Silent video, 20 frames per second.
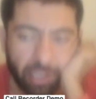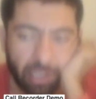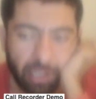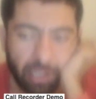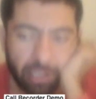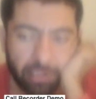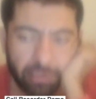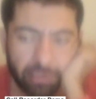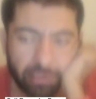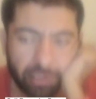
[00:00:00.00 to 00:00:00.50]

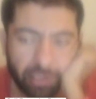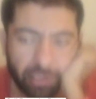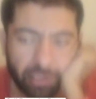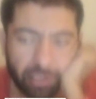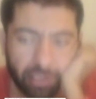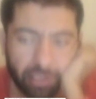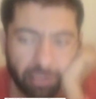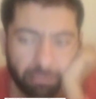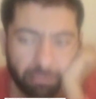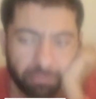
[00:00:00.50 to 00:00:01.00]
And
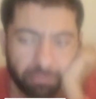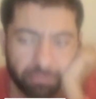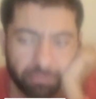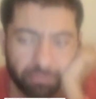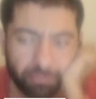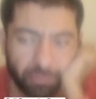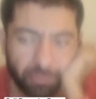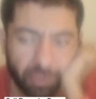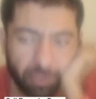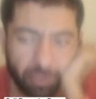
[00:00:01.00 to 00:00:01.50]

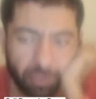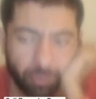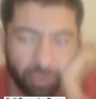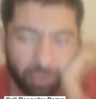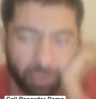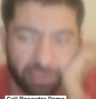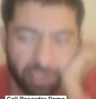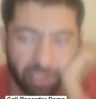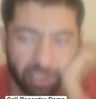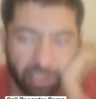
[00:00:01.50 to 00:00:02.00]
there
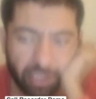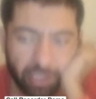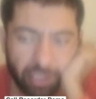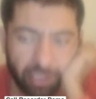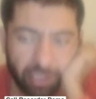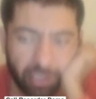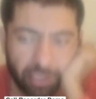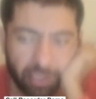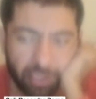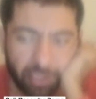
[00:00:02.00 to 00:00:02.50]
was
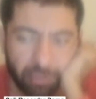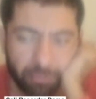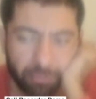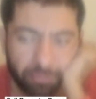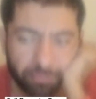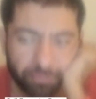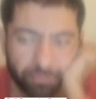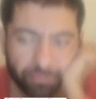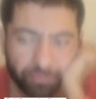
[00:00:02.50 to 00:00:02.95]
a